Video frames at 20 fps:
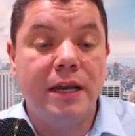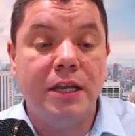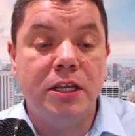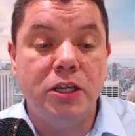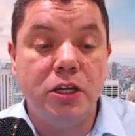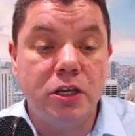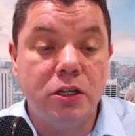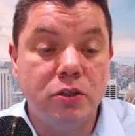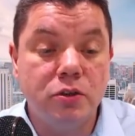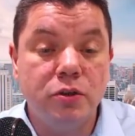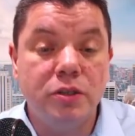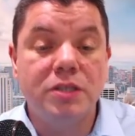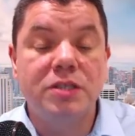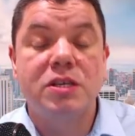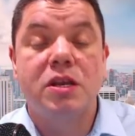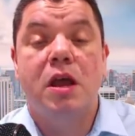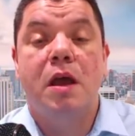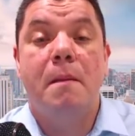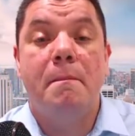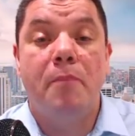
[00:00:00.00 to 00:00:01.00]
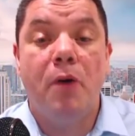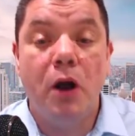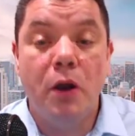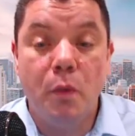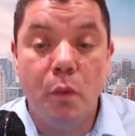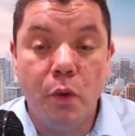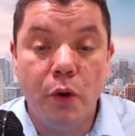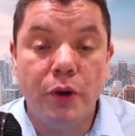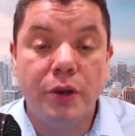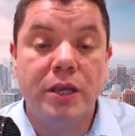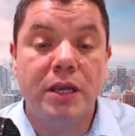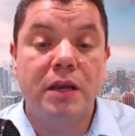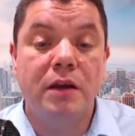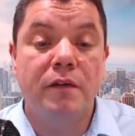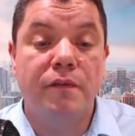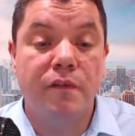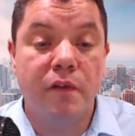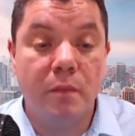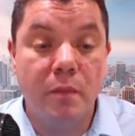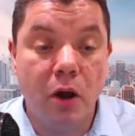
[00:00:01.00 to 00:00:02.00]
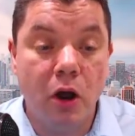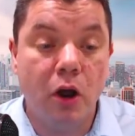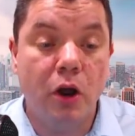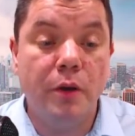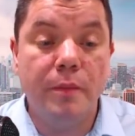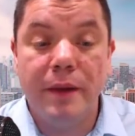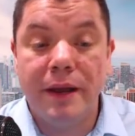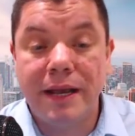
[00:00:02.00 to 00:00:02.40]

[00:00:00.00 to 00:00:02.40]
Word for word: and you can do this by working from home.